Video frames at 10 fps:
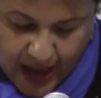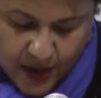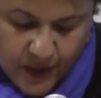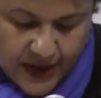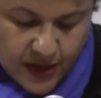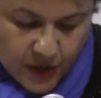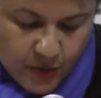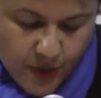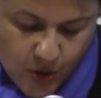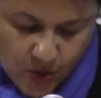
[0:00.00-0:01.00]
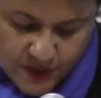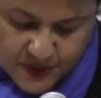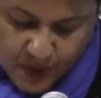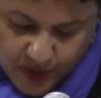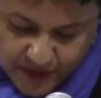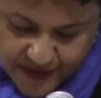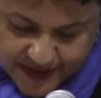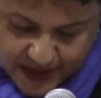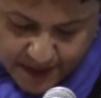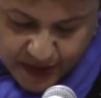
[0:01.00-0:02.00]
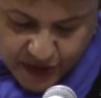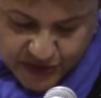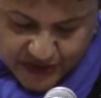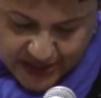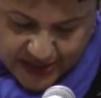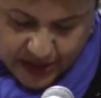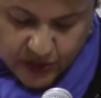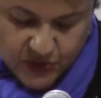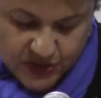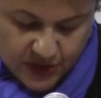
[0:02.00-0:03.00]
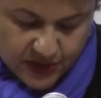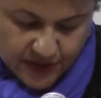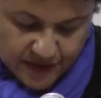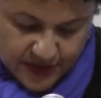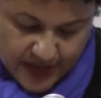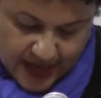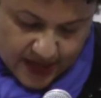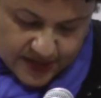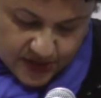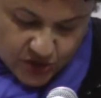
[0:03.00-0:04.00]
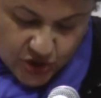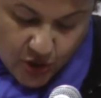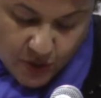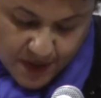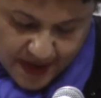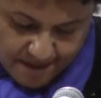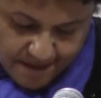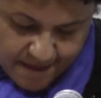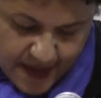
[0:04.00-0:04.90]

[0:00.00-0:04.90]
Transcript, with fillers: I await other poems born of the deep understanding Lucille Clifton has shown me